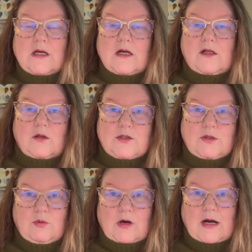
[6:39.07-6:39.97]
close to
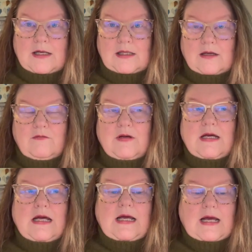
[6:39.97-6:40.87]
where I live.
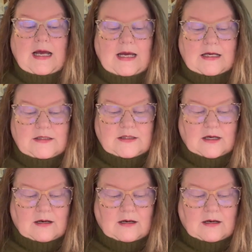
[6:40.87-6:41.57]
And